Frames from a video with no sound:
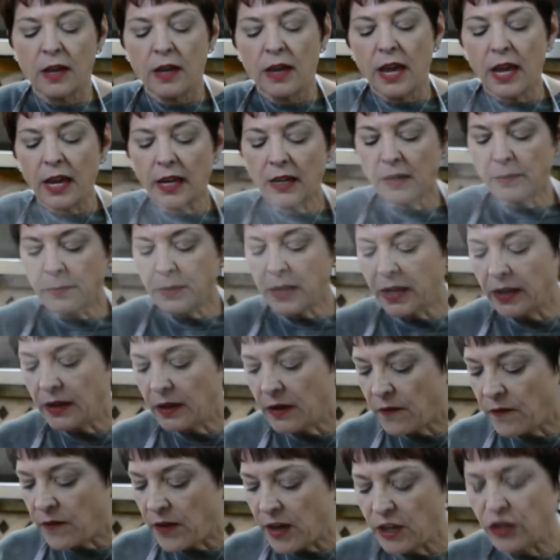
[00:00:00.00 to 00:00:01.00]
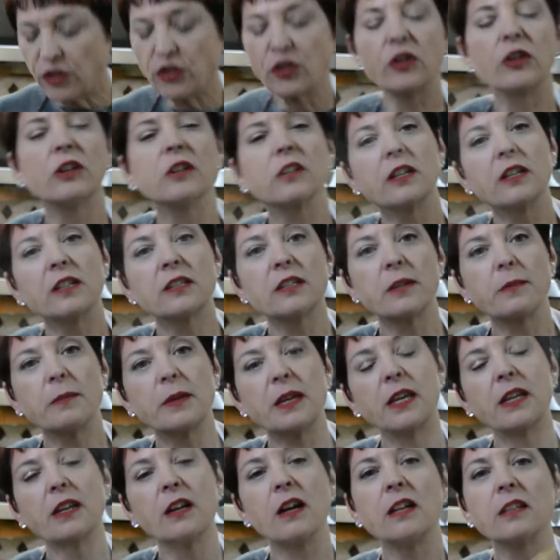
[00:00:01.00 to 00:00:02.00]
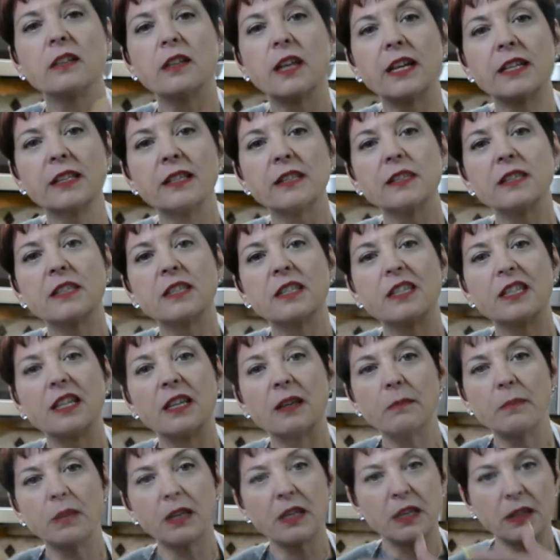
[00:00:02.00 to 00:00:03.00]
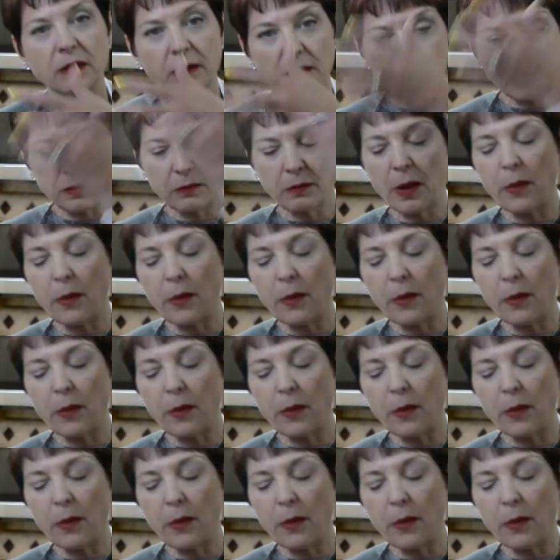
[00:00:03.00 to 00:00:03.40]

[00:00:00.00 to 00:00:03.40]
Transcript: And I'm getting a facial because I'm getting all nice and steamy.